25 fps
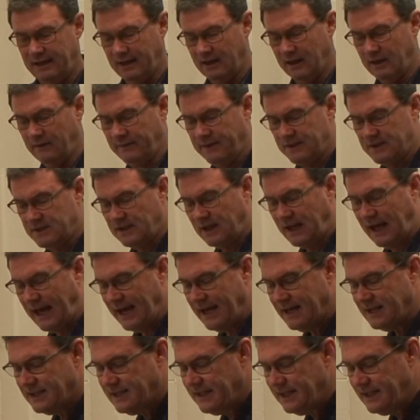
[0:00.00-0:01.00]
on this
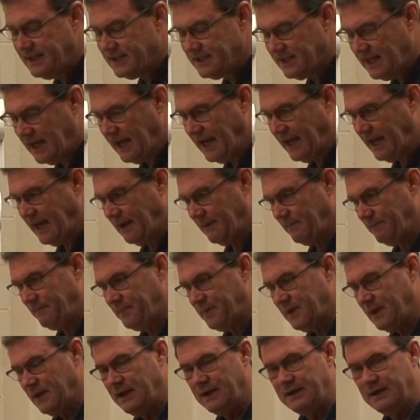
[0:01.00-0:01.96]
last exam